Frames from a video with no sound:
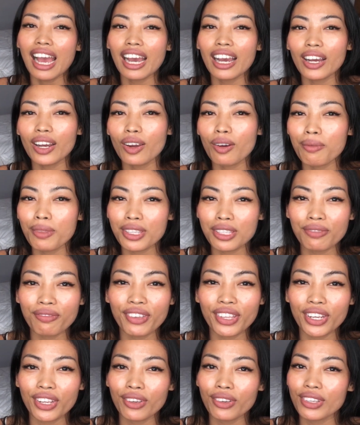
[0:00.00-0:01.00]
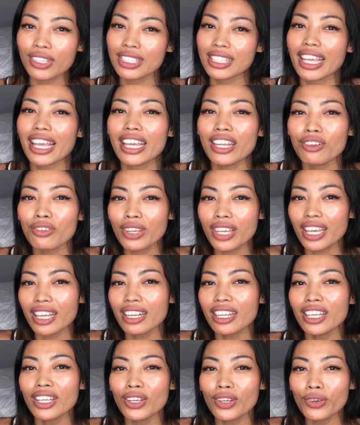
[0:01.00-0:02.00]
I hope this video is
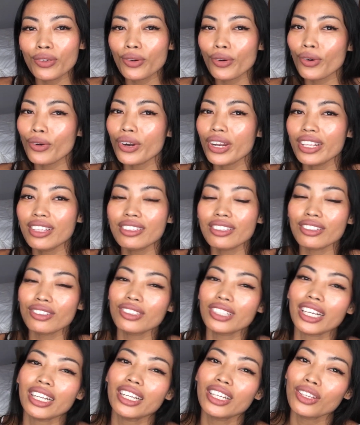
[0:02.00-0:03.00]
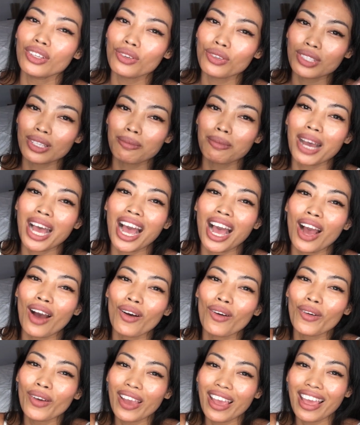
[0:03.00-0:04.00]
educating you or entertaining you
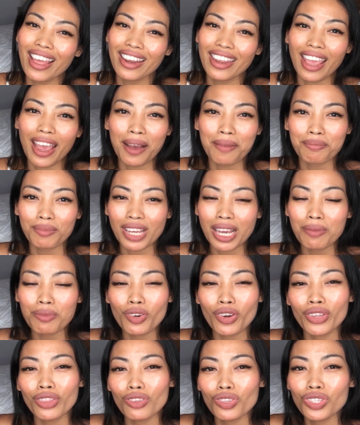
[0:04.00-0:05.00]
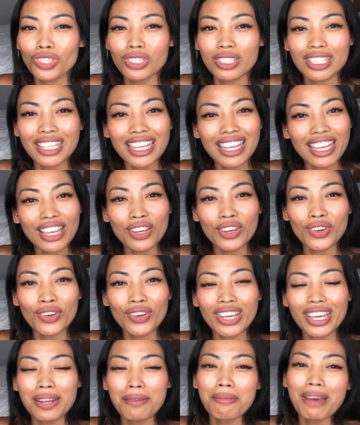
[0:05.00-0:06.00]
somehow. And yeah, I'm going to see you
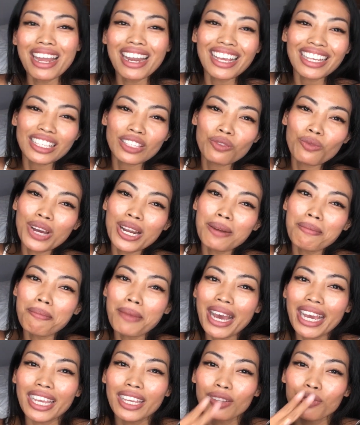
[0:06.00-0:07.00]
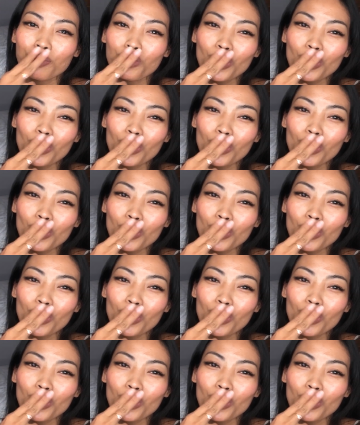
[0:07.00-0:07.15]
in my next one. Bye.